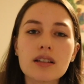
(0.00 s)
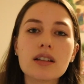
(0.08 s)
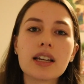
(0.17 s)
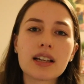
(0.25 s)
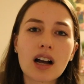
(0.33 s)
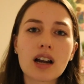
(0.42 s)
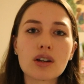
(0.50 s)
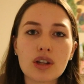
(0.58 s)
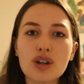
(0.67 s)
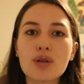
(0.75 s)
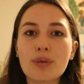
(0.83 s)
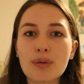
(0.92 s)
it got a
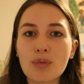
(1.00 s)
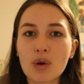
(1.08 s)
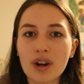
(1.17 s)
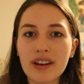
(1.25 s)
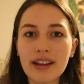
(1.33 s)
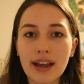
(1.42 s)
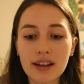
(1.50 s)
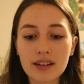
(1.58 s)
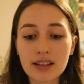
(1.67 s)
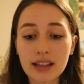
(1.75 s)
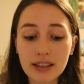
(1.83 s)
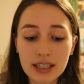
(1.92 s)
little bit more
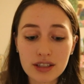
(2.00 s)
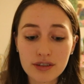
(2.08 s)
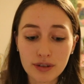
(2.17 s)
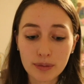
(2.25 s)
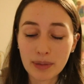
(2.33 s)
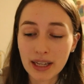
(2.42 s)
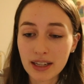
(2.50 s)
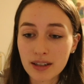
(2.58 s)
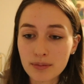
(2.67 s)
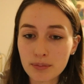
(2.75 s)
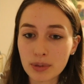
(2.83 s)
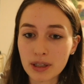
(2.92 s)
intense, at least for me.
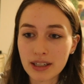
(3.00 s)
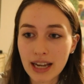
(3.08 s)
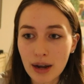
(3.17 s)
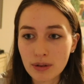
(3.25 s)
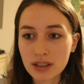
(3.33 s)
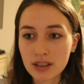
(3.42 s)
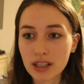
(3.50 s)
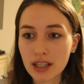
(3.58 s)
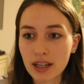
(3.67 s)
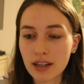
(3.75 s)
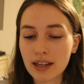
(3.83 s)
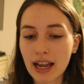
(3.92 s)
But now it's
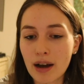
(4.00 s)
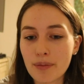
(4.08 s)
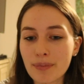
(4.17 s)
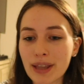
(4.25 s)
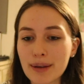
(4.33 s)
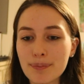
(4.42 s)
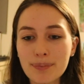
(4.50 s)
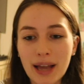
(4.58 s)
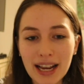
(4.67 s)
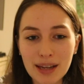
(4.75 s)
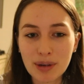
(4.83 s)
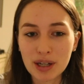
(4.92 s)
good. Now I'm like
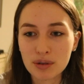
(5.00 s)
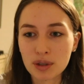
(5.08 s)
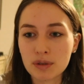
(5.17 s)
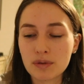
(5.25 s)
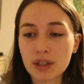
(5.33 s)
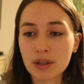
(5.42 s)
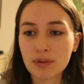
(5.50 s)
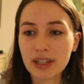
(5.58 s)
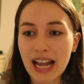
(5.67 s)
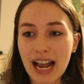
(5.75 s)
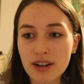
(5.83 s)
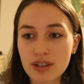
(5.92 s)
back in my groove with the
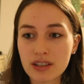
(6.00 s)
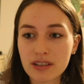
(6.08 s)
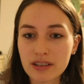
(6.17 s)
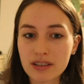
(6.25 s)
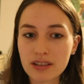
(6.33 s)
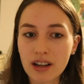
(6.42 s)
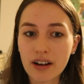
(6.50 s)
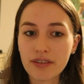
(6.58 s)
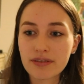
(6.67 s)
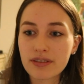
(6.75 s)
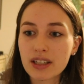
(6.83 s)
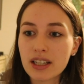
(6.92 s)
reactions and
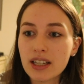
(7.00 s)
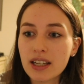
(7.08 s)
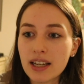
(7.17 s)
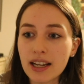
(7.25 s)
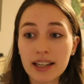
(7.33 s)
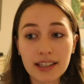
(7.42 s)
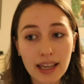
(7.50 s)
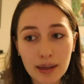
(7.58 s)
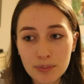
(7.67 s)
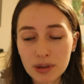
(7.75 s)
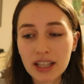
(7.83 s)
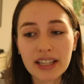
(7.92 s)
stuff and
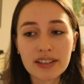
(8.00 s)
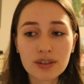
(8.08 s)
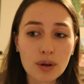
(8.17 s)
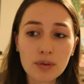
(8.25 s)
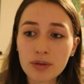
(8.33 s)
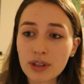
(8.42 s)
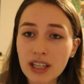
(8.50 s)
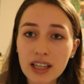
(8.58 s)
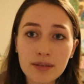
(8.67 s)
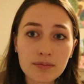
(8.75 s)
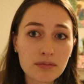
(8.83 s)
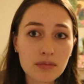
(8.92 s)
gameplays,
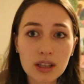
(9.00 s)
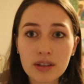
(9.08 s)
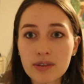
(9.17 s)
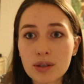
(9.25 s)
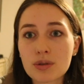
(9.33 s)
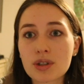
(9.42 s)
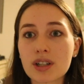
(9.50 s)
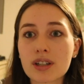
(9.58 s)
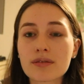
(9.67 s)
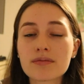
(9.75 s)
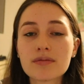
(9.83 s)
hopefully in the future.